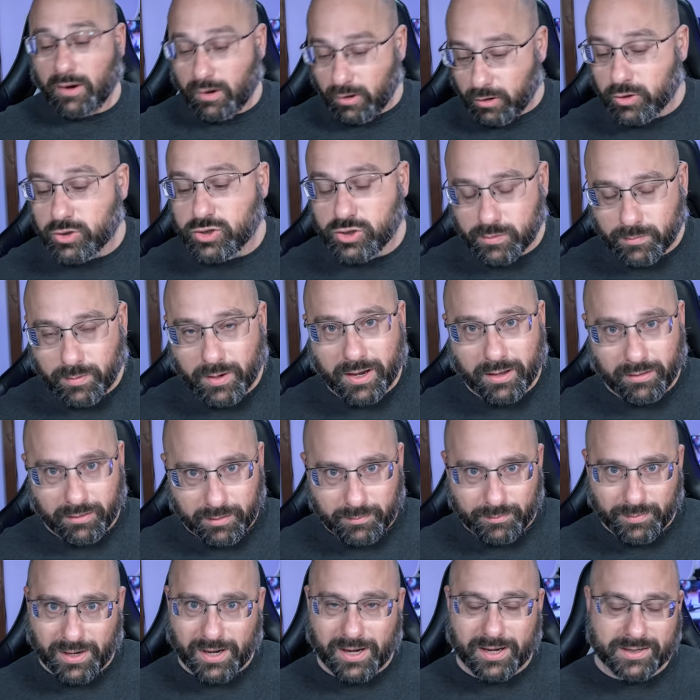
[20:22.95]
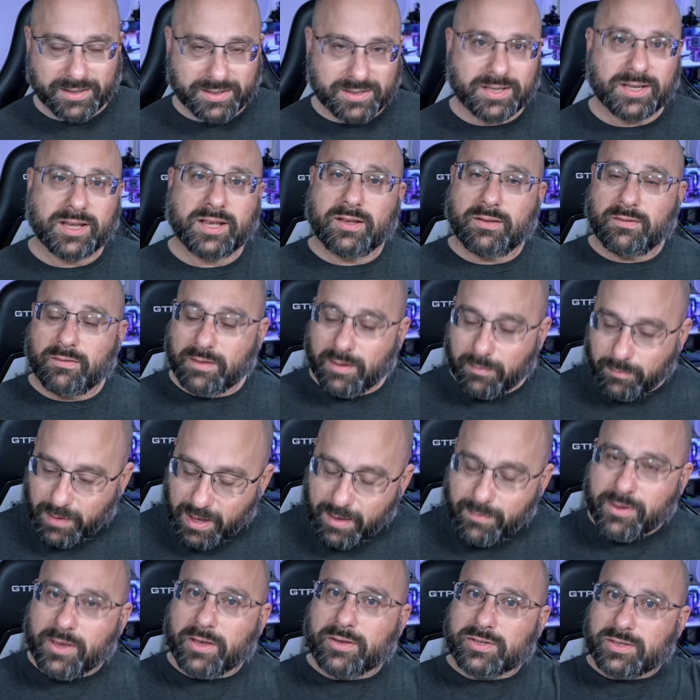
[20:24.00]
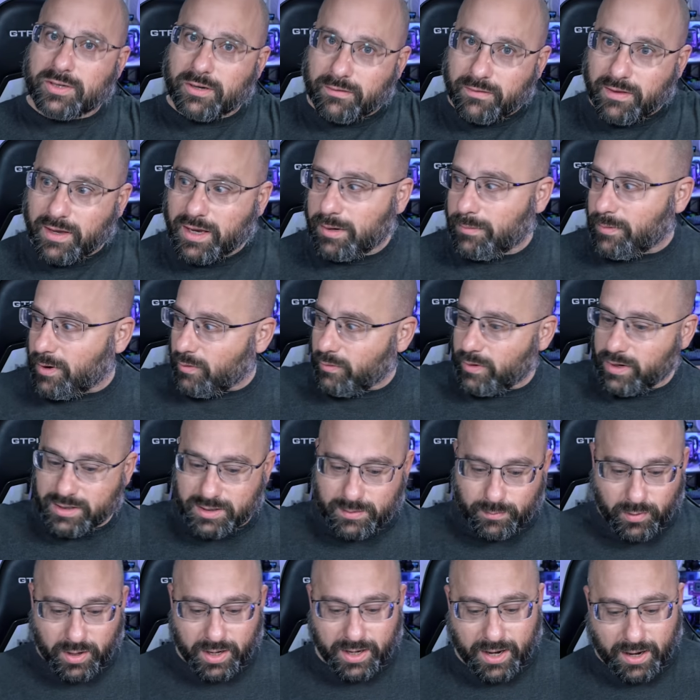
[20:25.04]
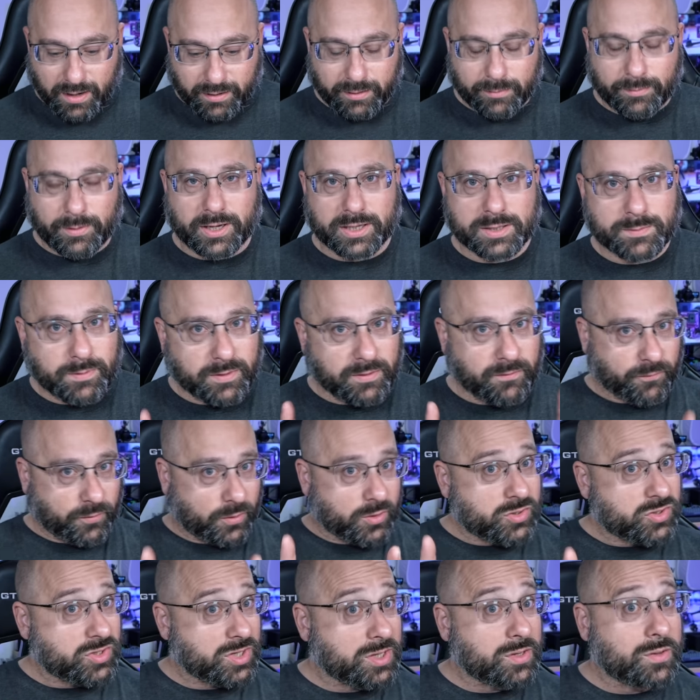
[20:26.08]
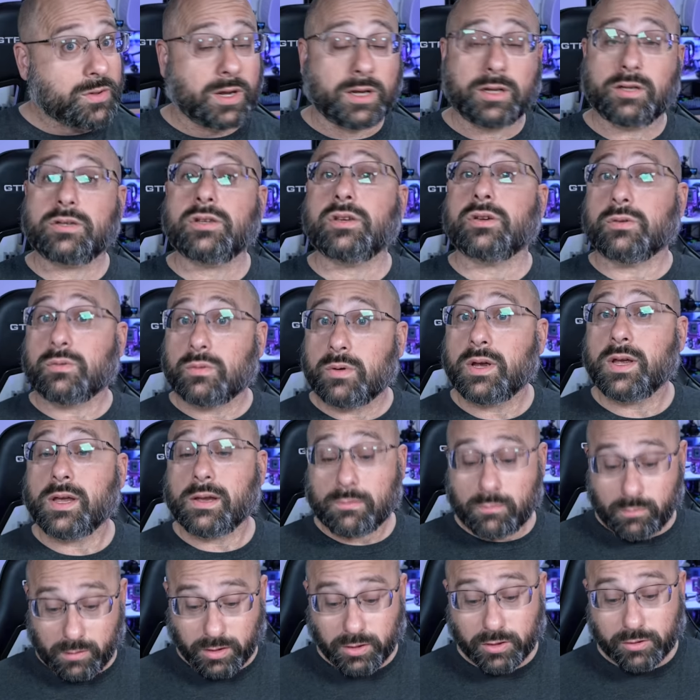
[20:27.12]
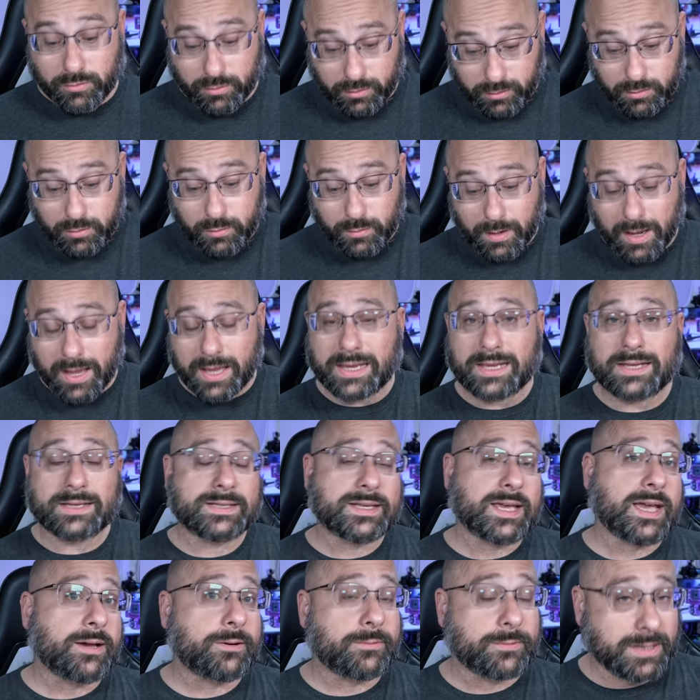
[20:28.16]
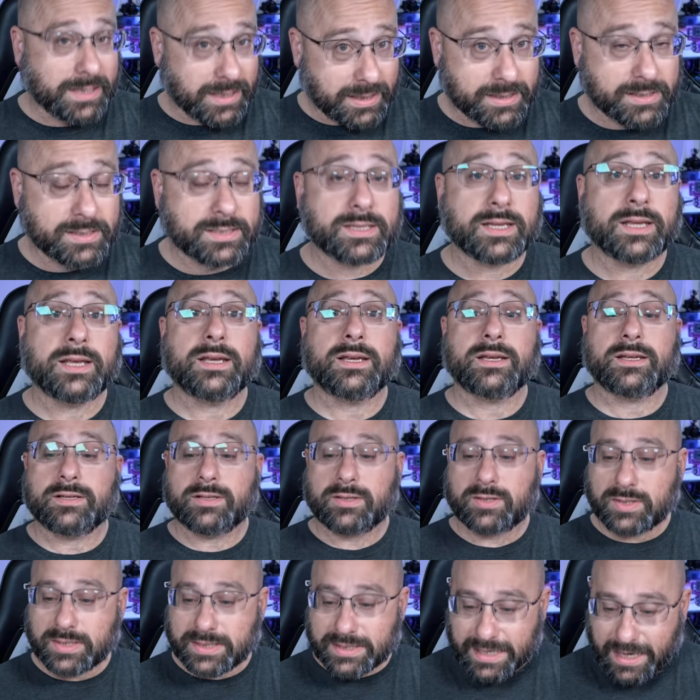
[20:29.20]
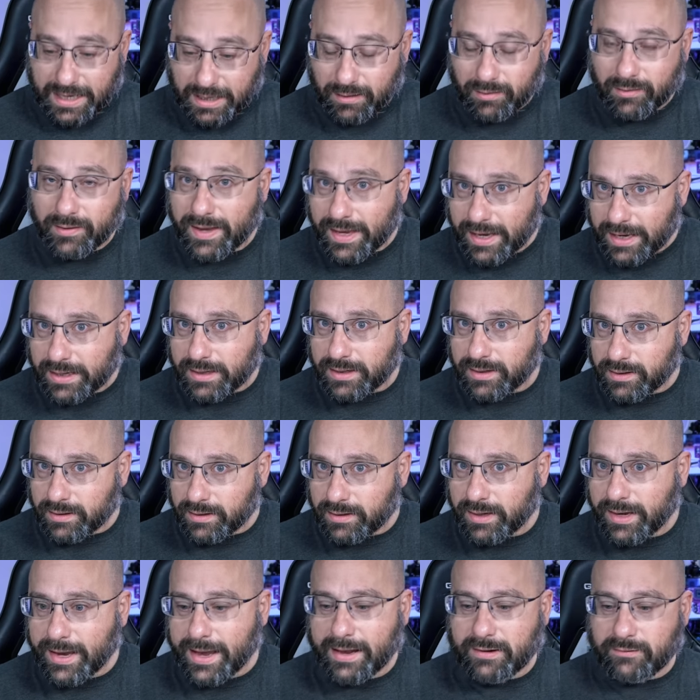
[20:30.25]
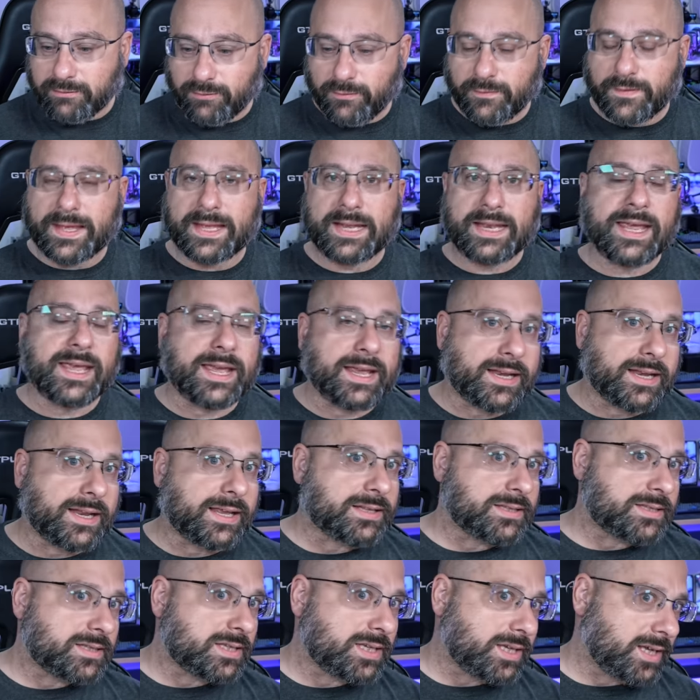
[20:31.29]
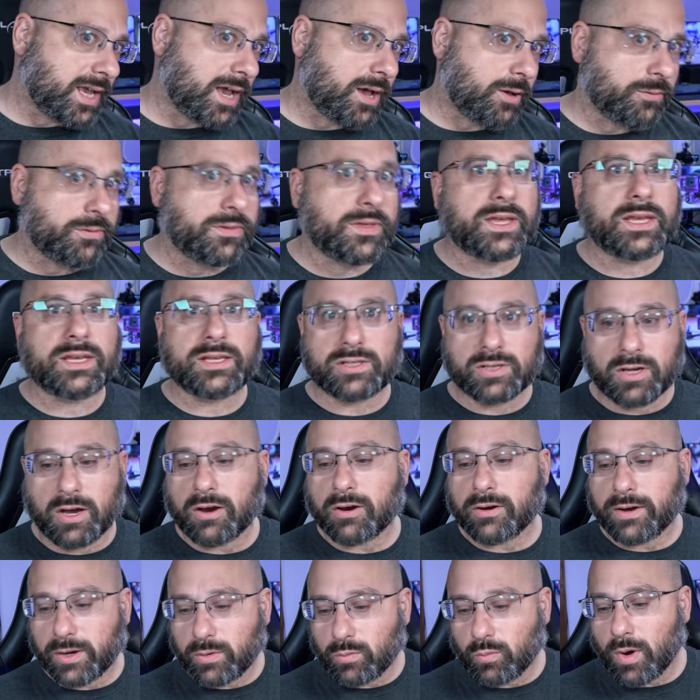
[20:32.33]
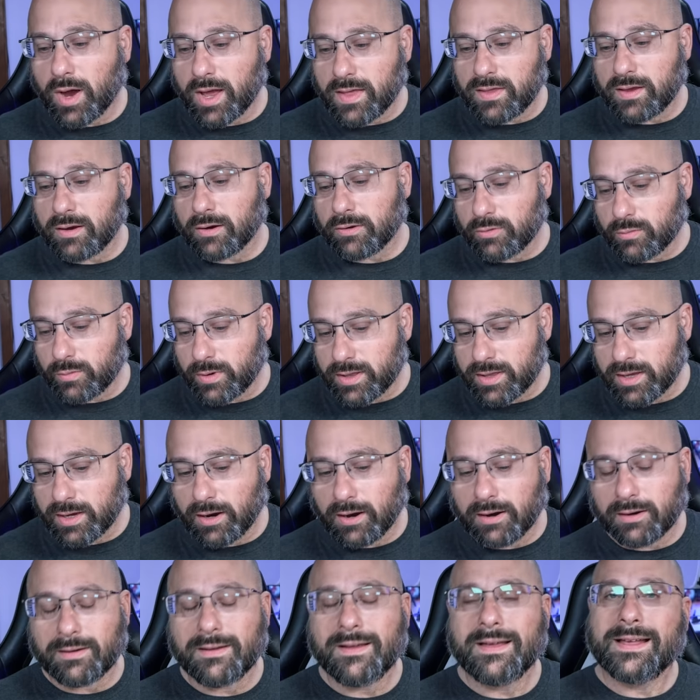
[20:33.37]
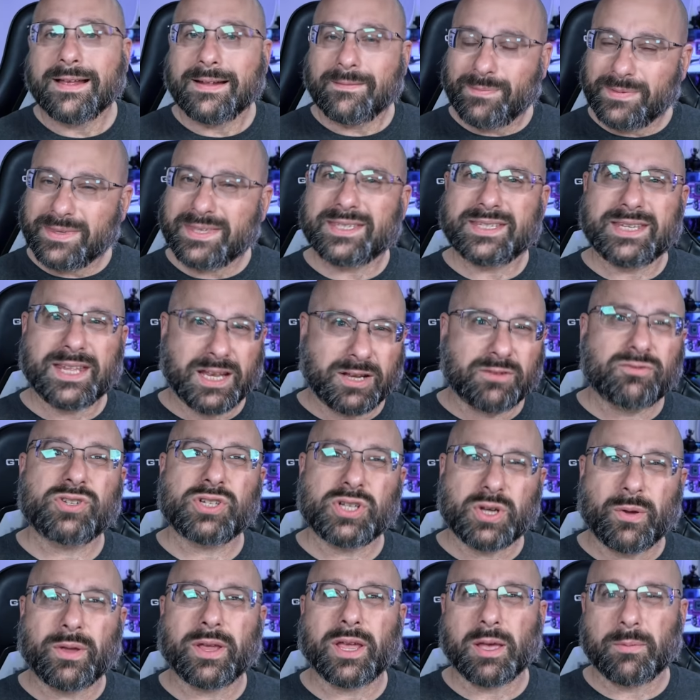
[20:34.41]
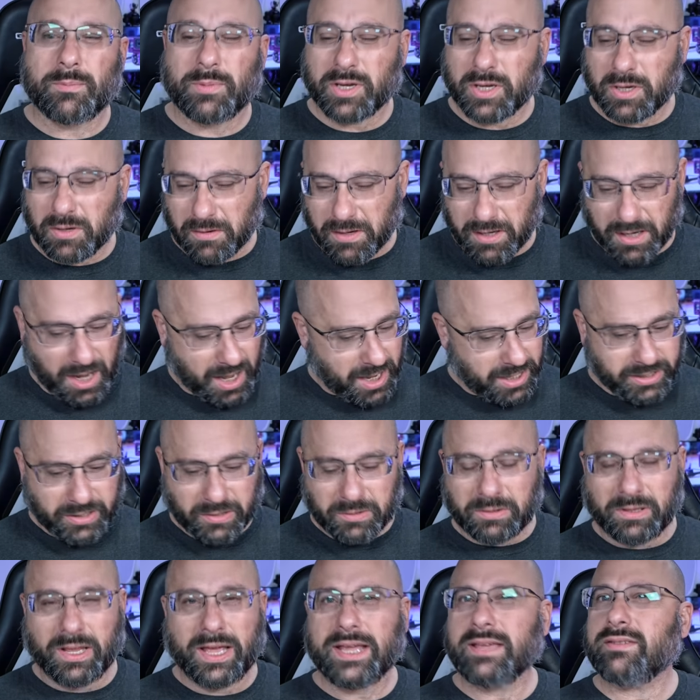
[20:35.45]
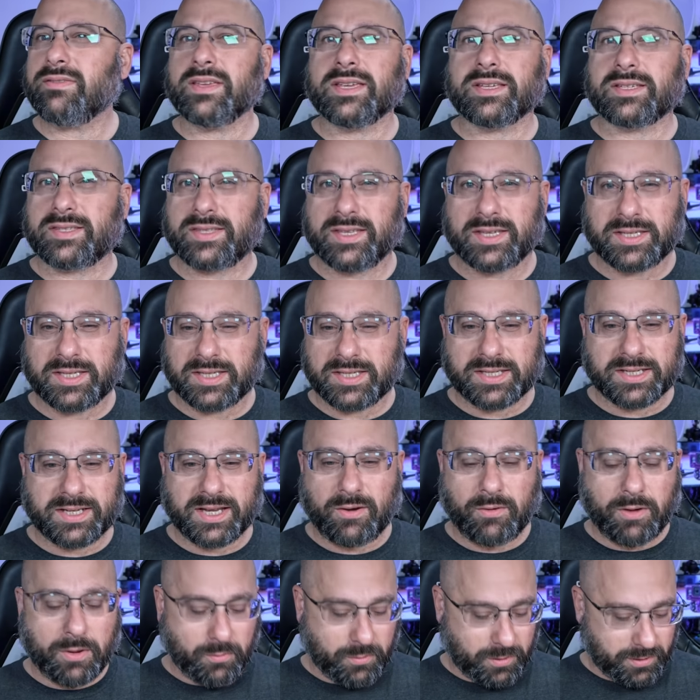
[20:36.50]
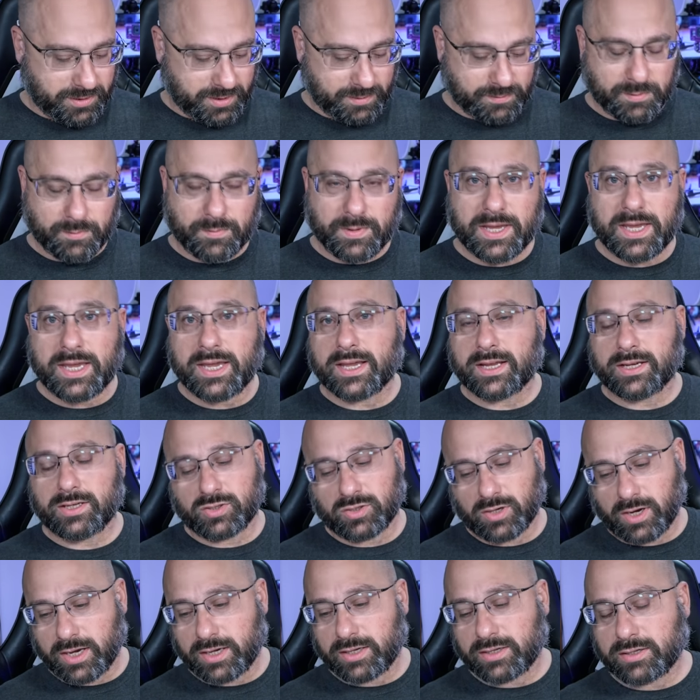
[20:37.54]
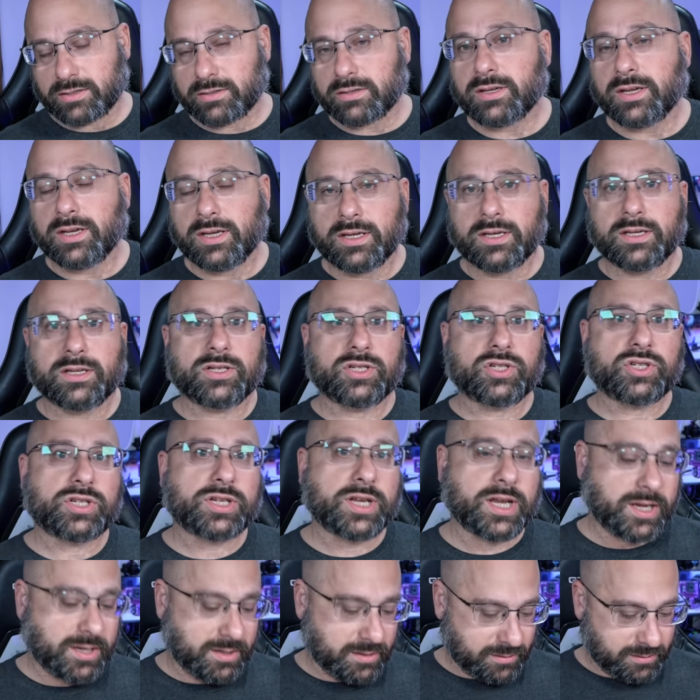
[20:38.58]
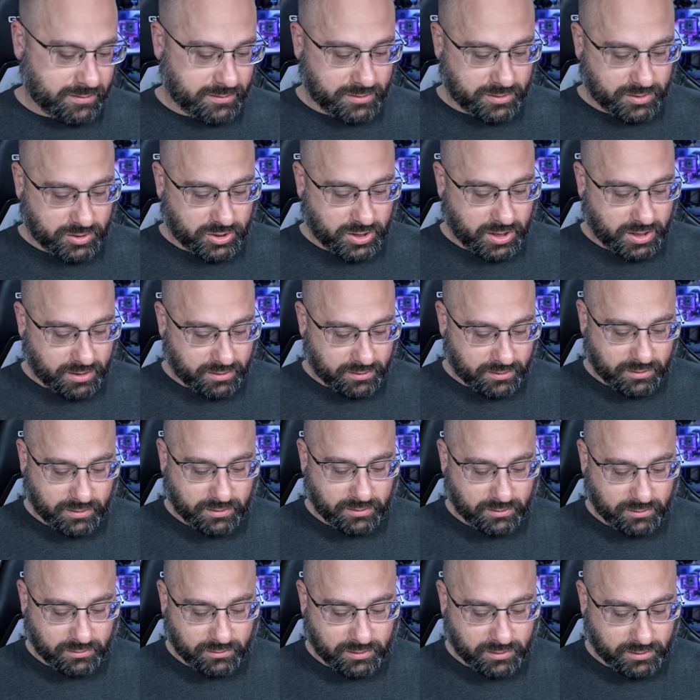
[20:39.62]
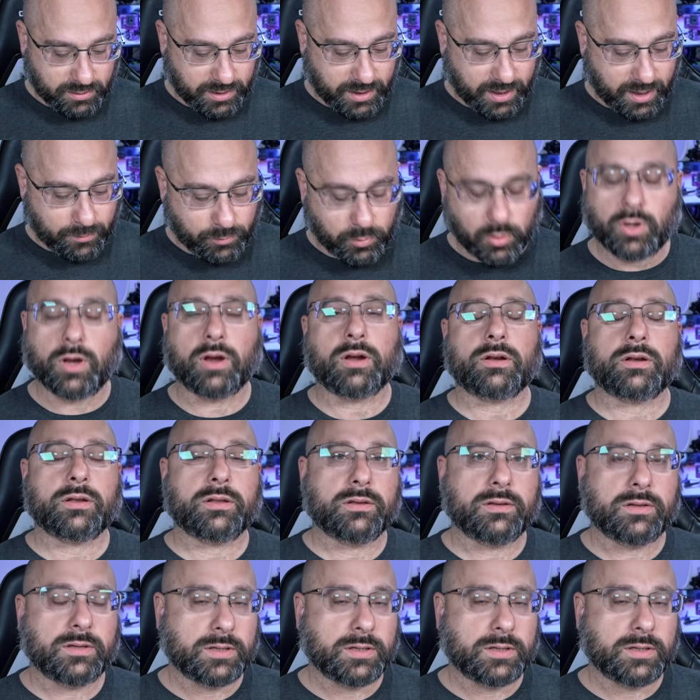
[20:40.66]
ArduPilot box, then maybe I'll start thinking about ways to break out of the box. But the first thing you got to do when you're the new guy in town is settle in and fit in and see how things are and why they are the way they are instead of showing up and going, I don't like this. This isn't how I want them to be and trying to shake, shake the, the, the apple cart,